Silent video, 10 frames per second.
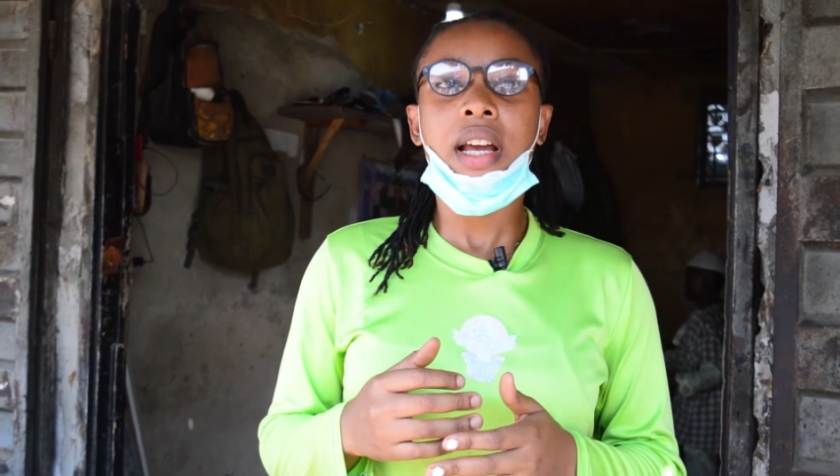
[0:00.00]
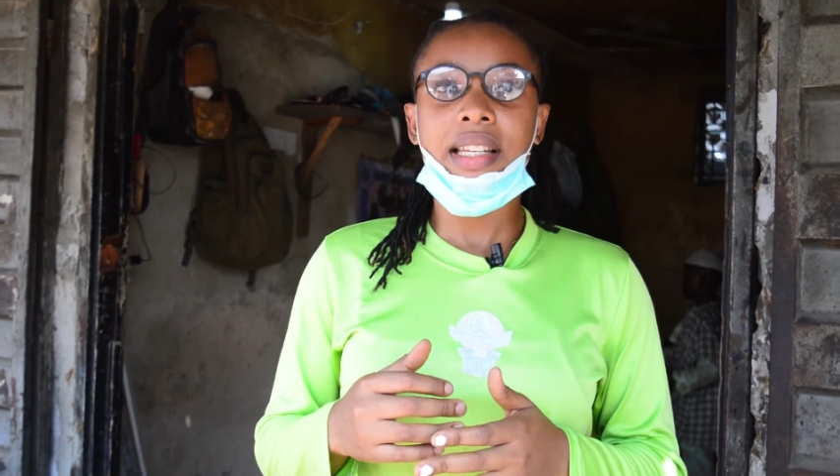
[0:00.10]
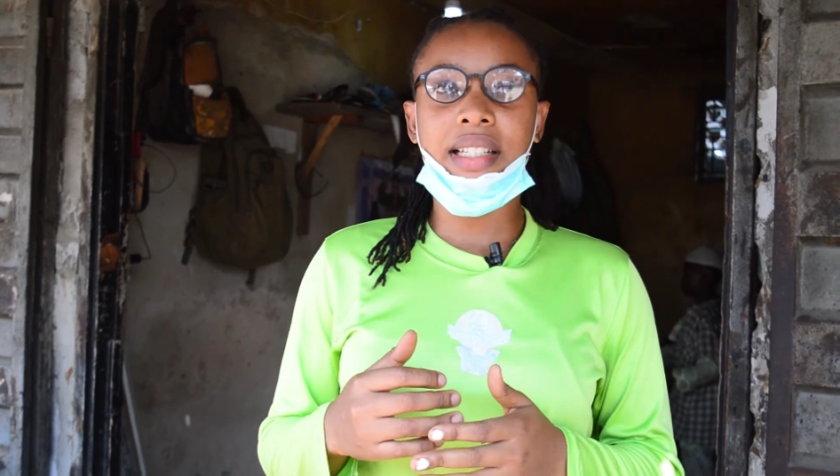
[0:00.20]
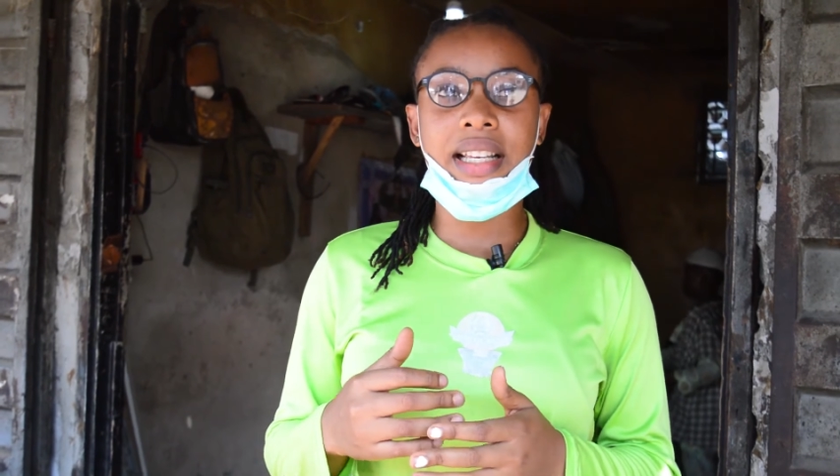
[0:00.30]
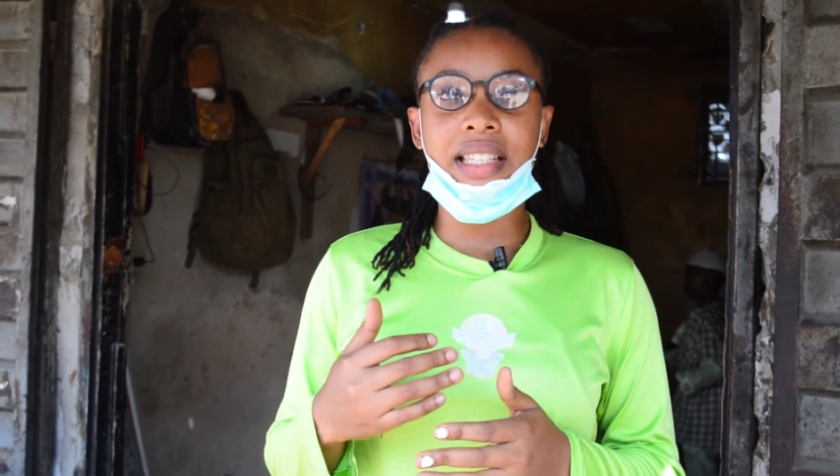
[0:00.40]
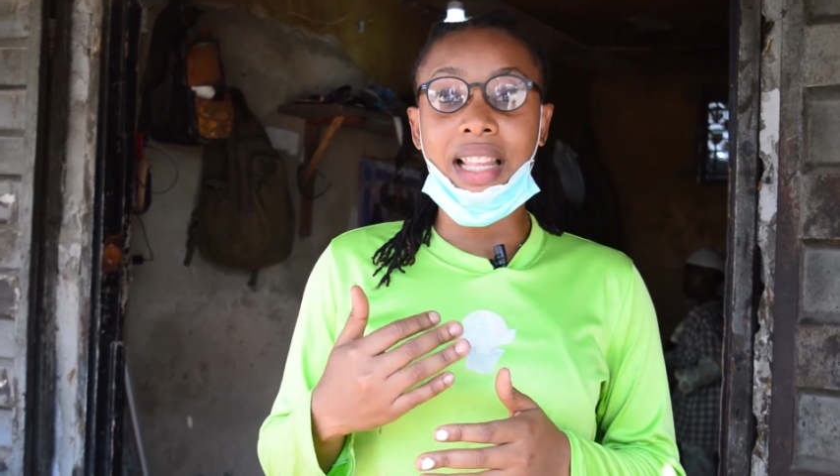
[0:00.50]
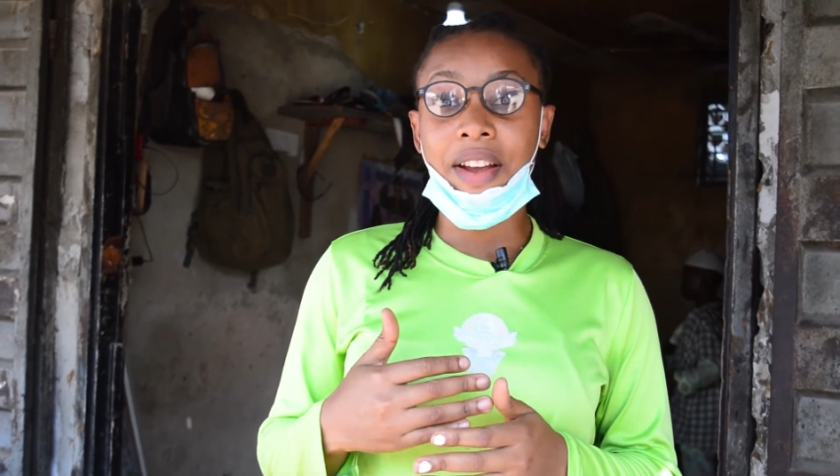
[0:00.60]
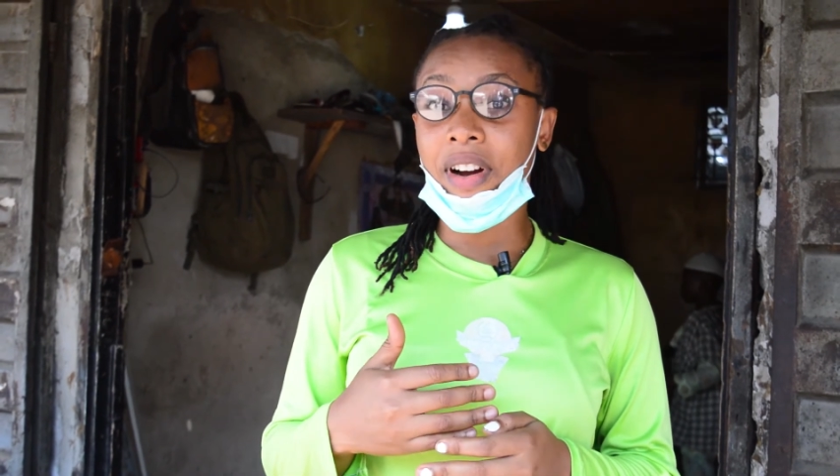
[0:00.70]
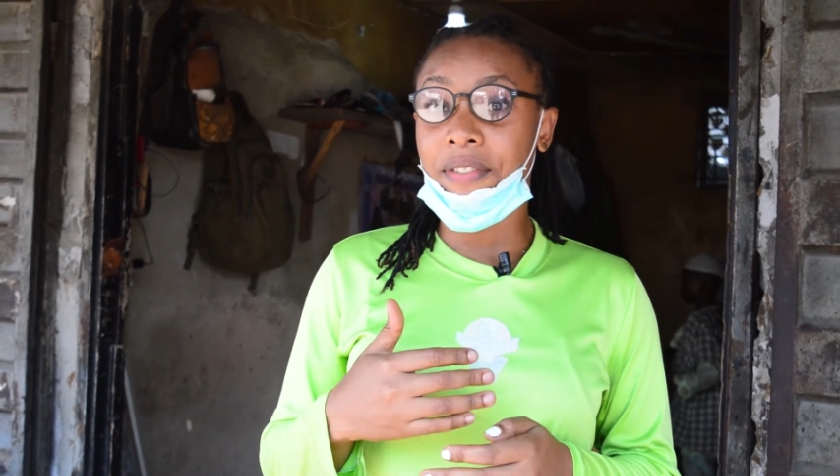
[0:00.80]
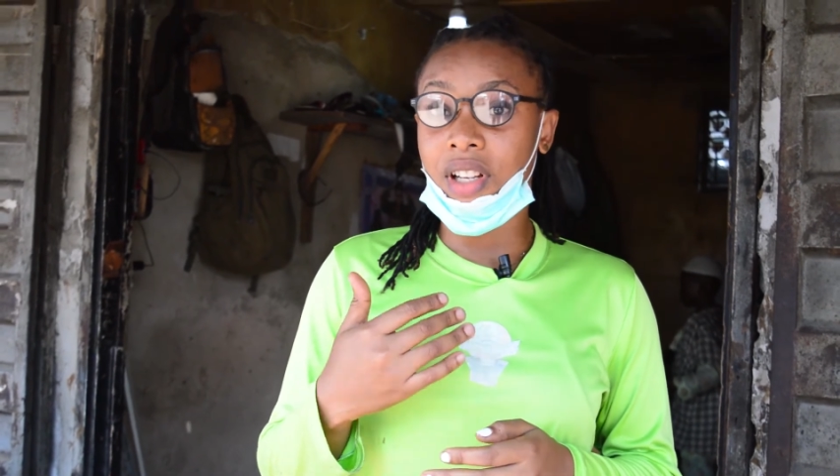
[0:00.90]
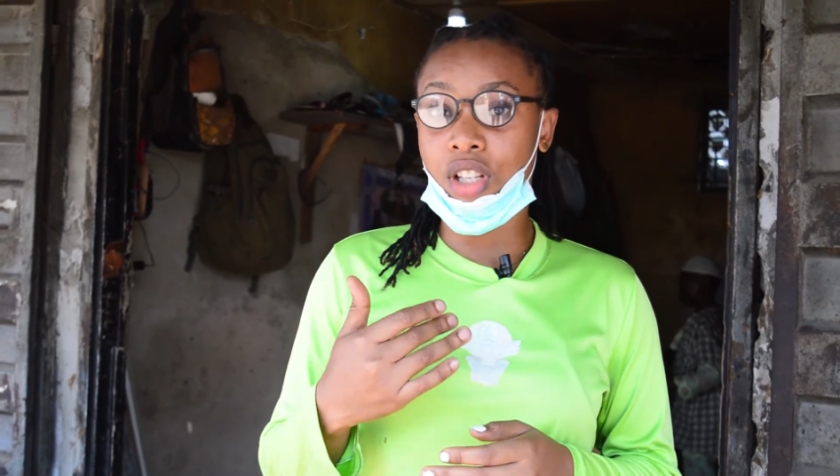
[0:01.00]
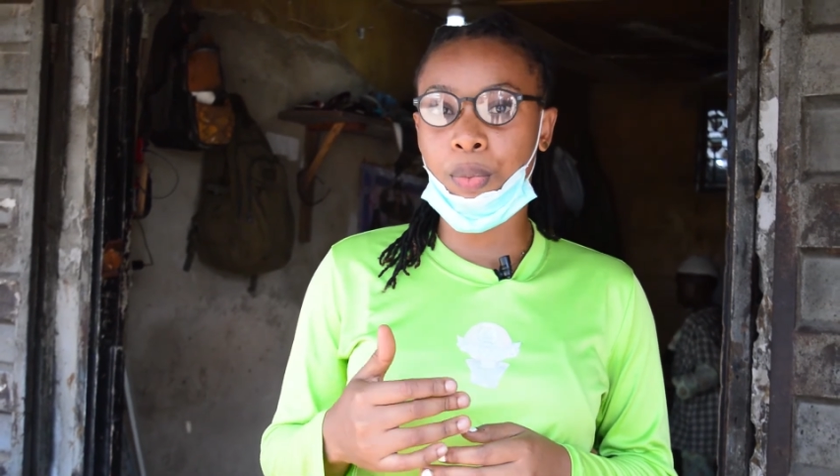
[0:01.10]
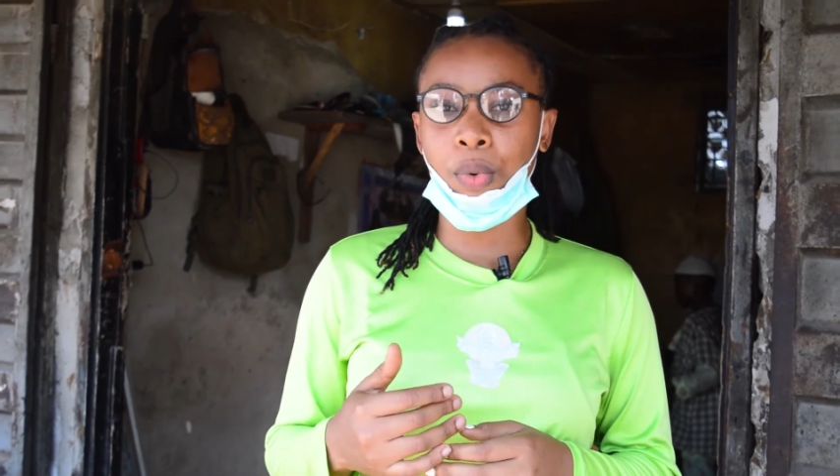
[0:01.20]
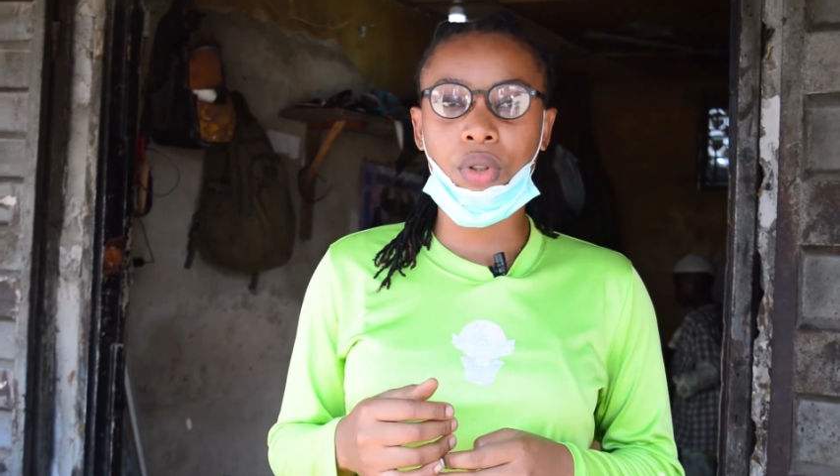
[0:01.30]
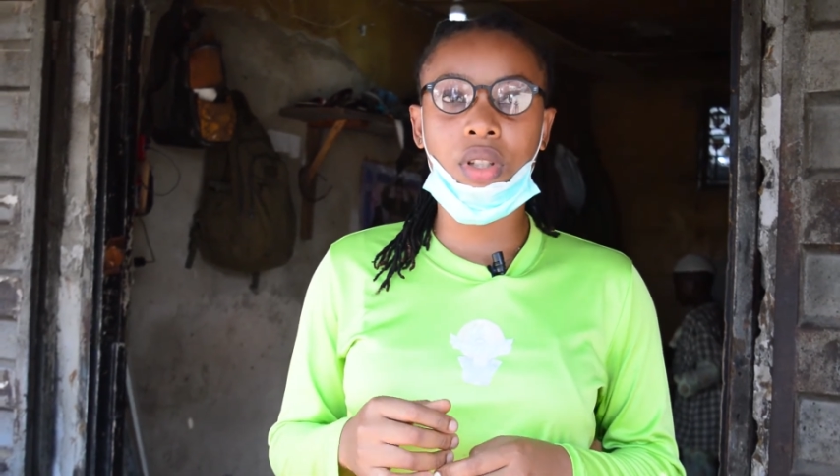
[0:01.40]
that there is life after
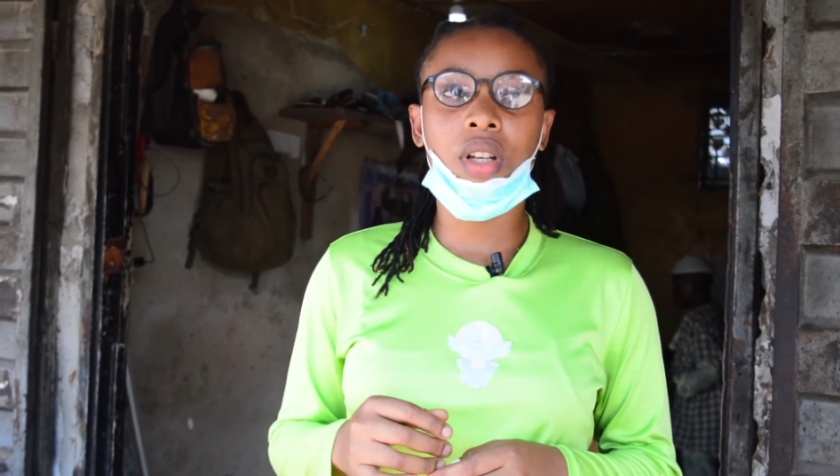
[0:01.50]
sport.